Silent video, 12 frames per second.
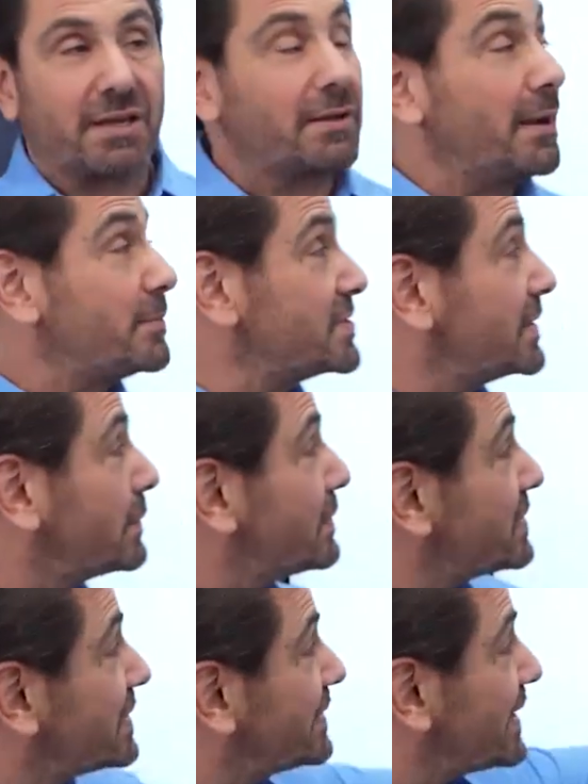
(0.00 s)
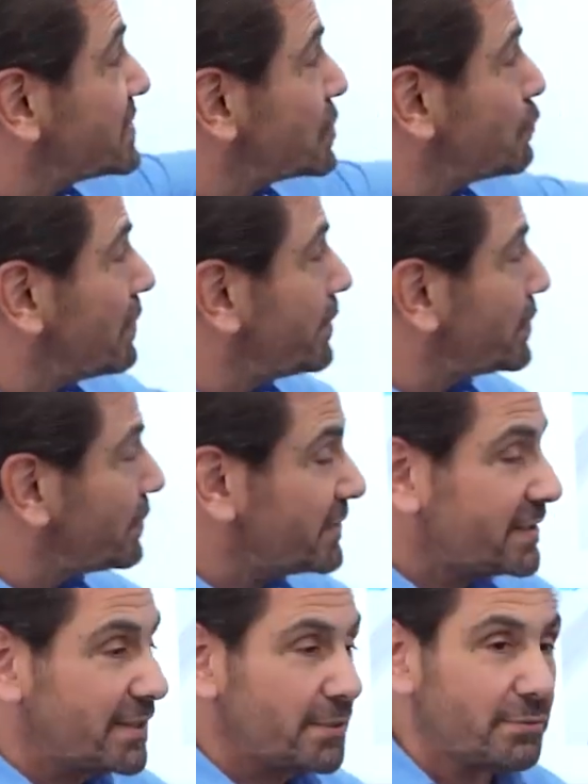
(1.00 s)
that comes into either the test equipment or the
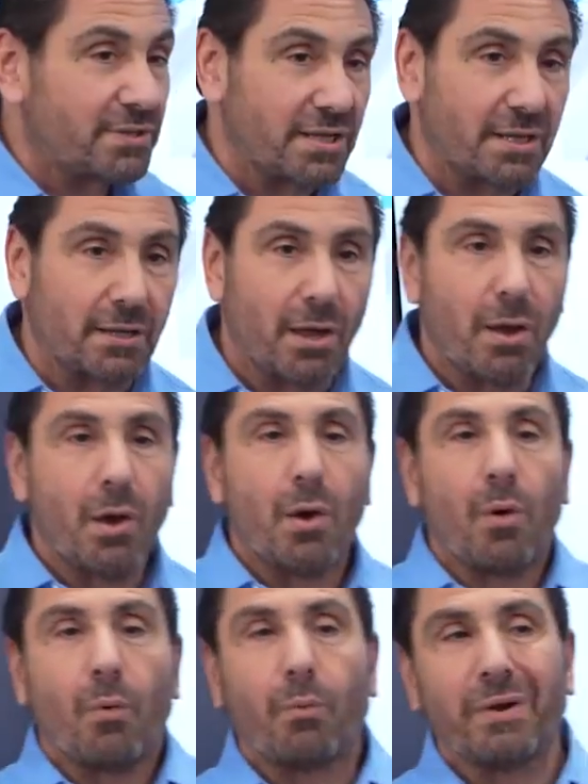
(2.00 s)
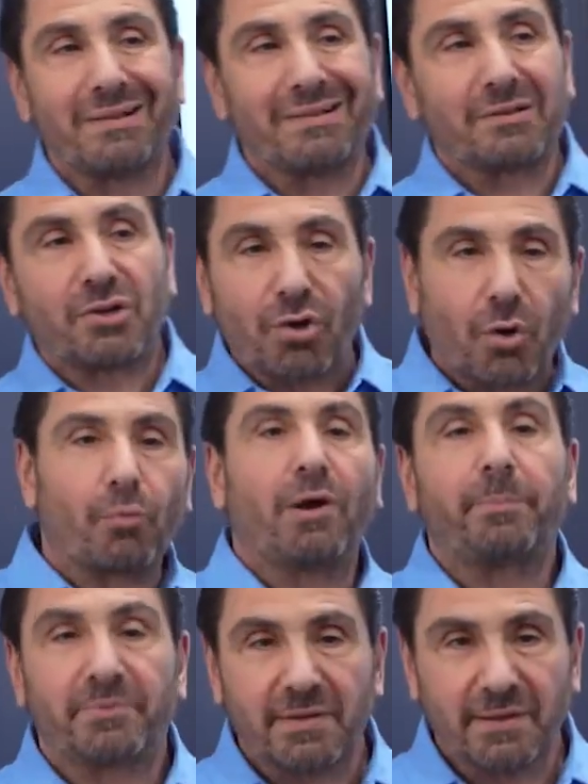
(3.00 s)
DUT will
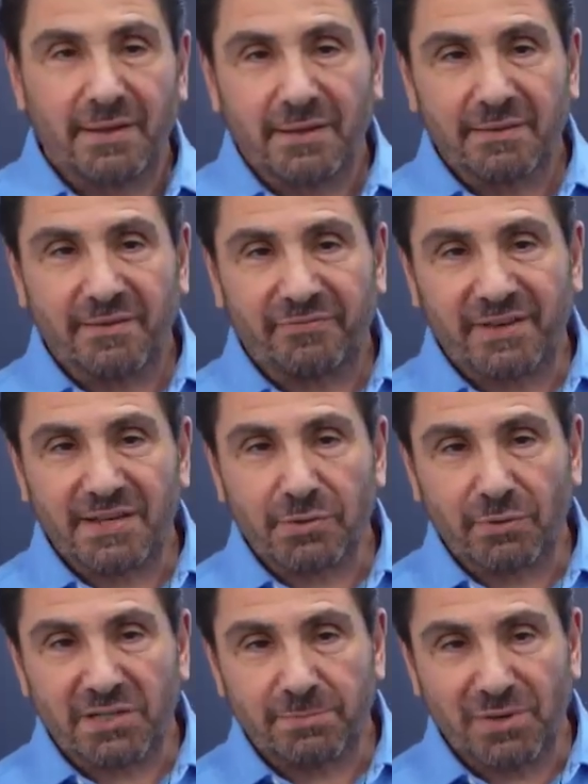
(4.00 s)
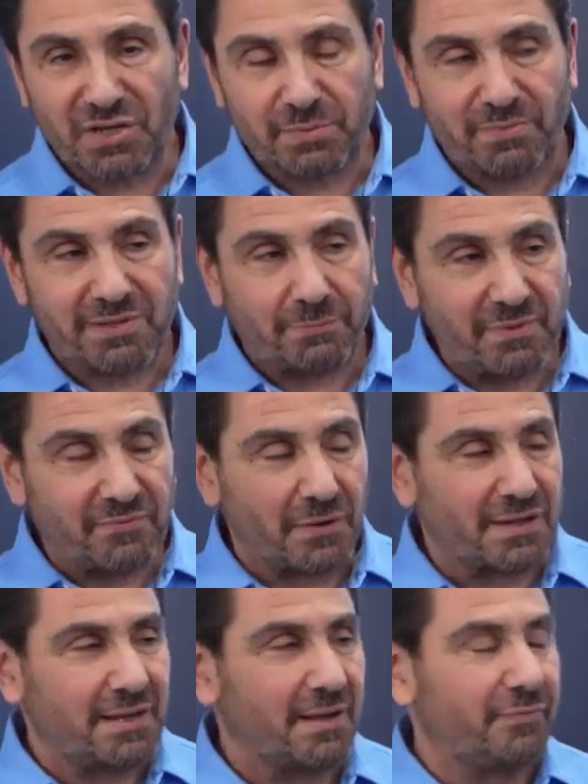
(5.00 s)
corrupt the phase noise measurement. So be
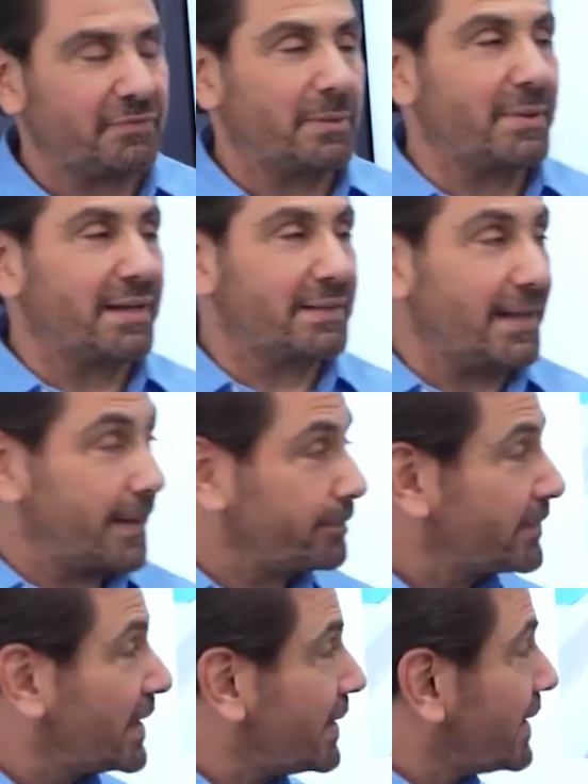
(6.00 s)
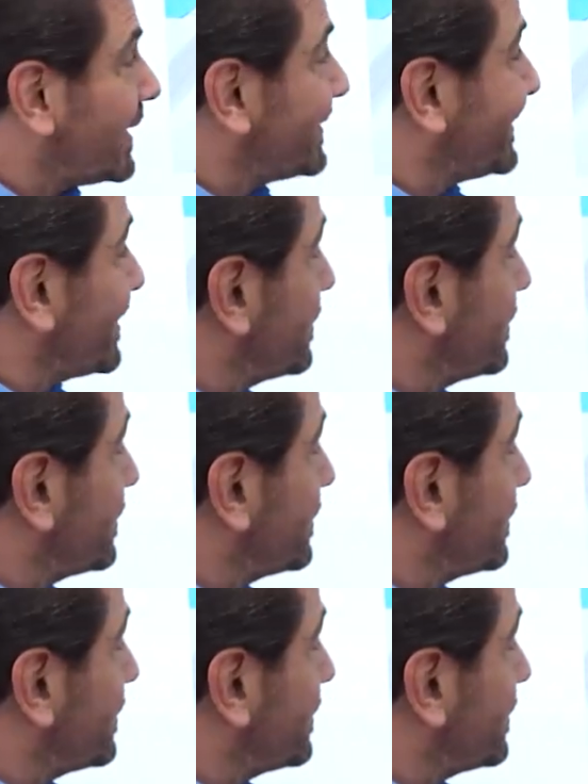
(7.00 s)
very careful about that. Not